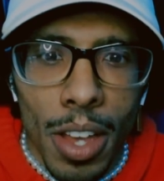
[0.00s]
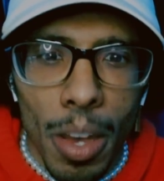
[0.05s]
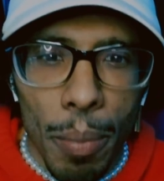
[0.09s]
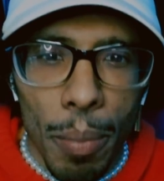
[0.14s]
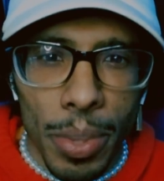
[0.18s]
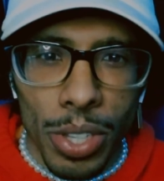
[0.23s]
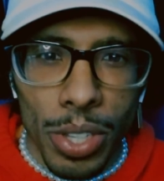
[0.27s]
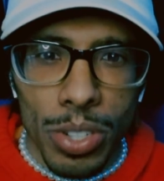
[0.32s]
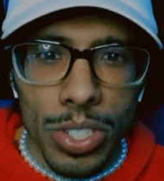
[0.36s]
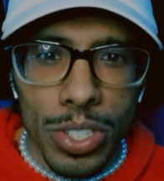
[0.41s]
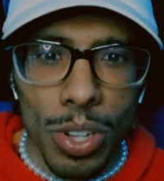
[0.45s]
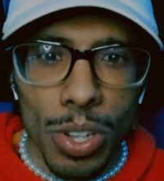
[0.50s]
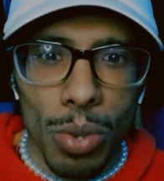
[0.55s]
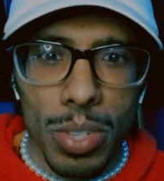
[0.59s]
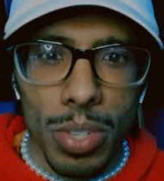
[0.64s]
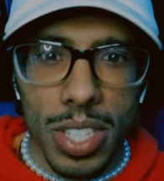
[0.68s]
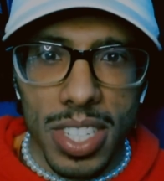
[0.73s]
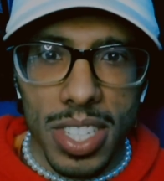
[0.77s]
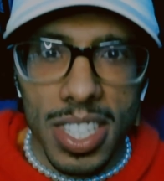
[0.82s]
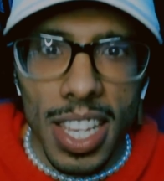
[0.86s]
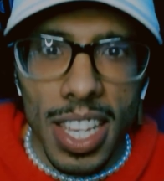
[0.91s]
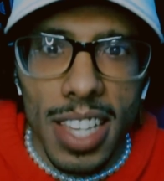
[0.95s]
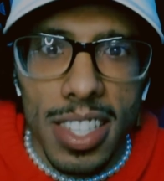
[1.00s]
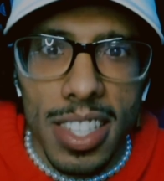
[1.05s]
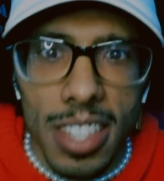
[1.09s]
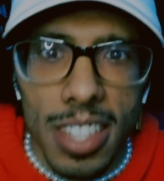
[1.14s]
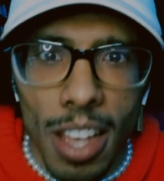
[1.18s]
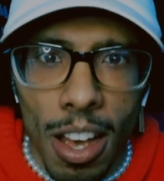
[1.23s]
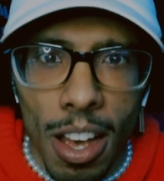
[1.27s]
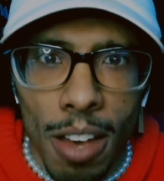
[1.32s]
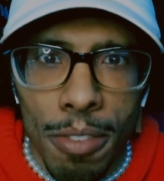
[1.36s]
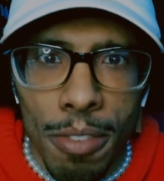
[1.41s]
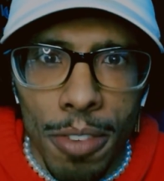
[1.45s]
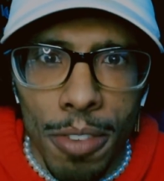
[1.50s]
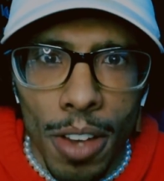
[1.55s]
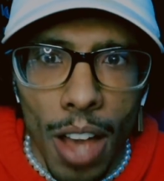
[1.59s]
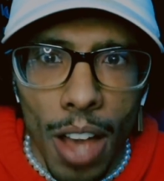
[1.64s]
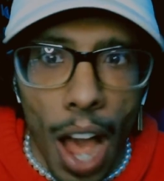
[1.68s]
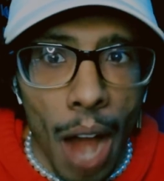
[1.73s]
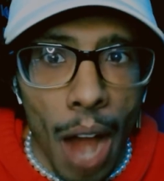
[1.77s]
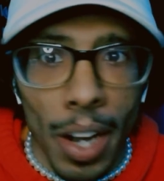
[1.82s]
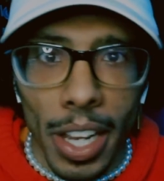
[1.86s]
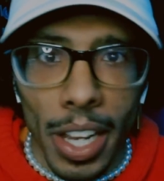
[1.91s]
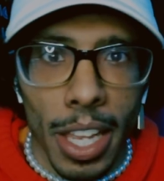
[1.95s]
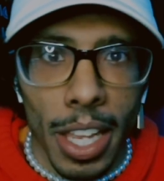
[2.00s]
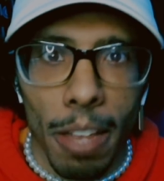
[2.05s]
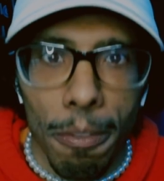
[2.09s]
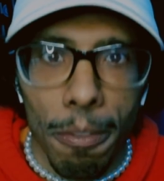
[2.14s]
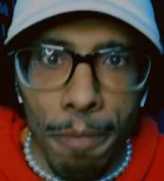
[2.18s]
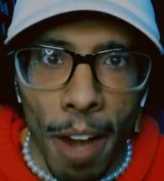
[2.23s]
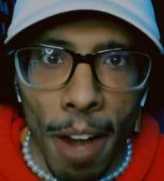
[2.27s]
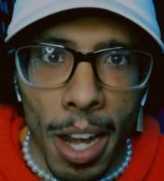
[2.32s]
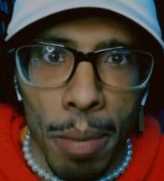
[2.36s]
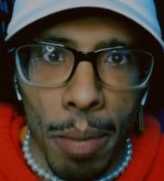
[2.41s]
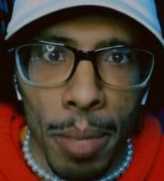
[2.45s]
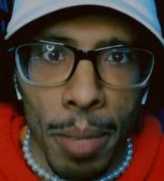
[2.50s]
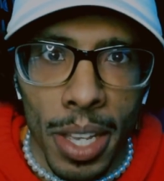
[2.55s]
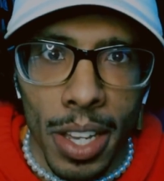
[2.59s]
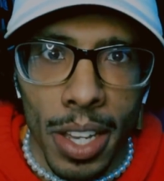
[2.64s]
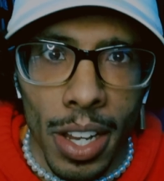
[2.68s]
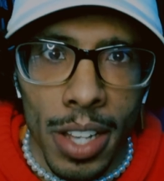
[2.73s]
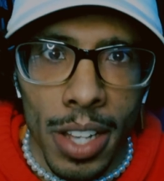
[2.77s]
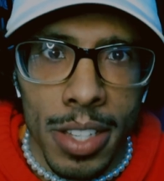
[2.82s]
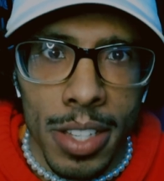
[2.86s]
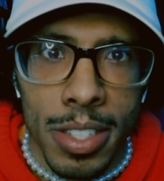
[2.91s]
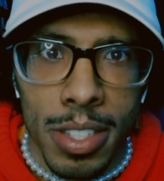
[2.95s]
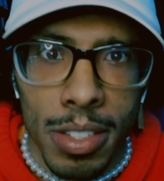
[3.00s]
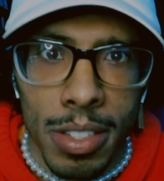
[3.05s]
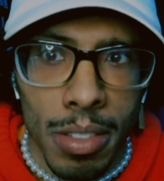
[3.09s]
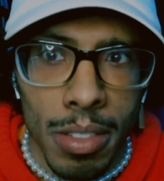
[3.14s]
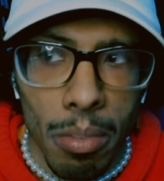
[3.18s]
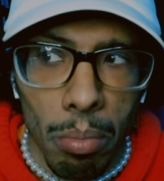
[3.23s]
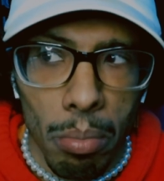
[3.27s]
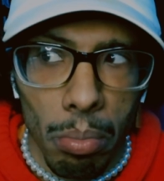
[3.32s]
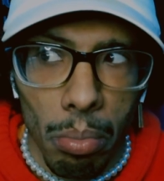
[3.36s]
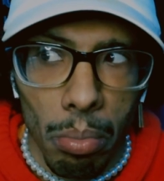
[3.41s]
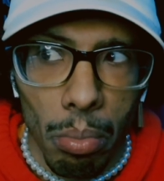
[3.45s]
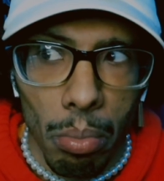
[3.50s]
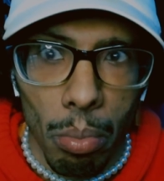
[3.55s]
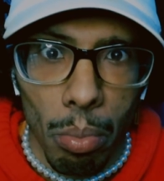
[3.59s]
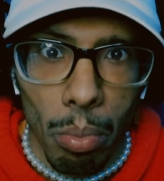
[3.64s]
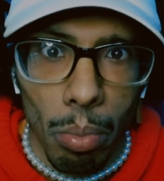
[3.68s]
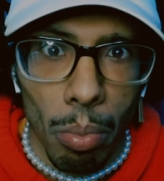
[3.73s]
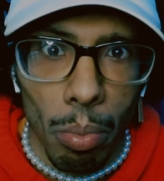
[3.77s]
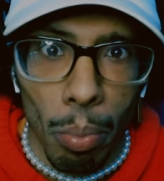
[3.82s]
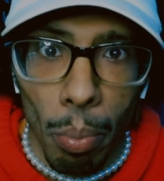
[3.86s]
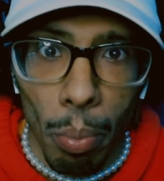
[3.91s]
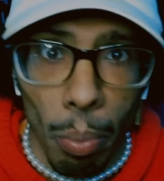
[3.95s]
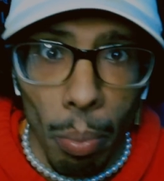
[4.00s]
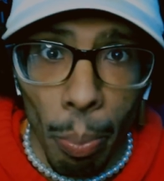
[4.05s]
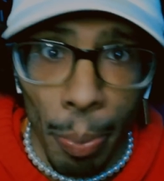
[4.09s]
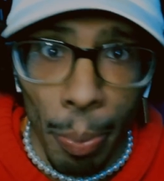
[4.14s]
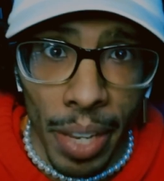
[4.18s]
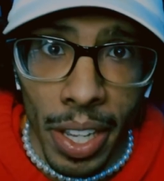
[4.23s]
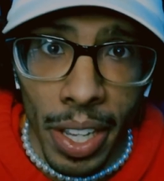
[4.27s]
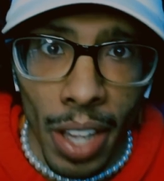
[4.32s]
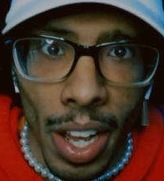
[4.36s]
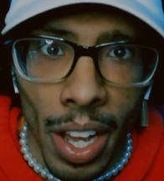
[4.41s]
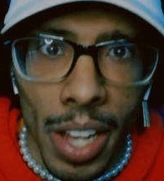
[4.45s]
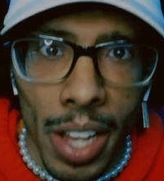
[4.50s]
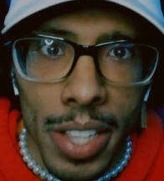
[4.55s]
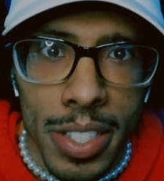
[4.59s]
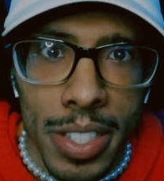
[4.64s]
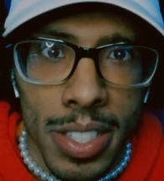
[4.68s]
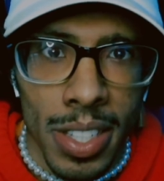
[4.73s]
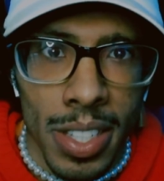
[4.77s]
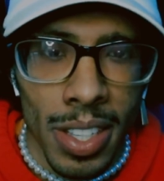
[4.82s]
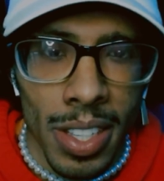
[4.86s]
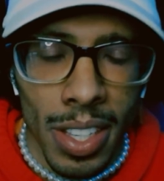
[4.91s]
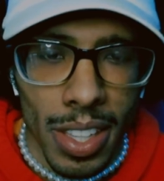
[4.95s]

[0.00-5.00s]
but there's no sense of, I'm going to keep fighting because, because